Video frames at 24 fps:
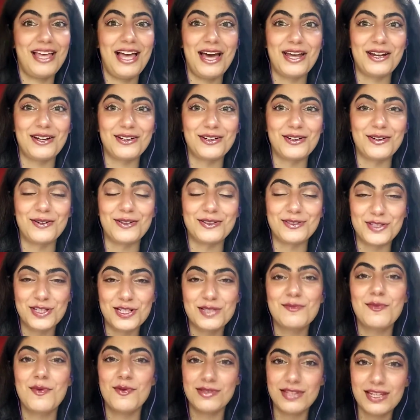I don't know.
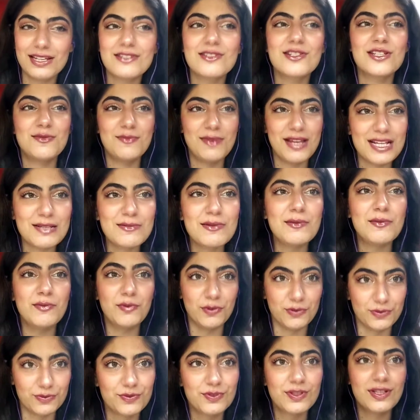Just music just makes me
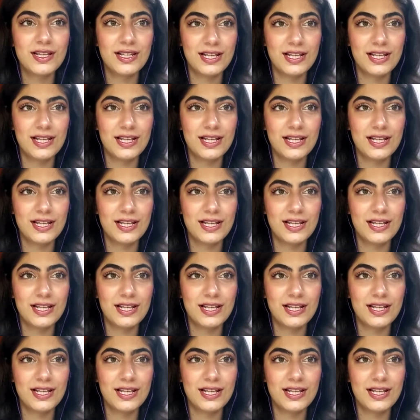move.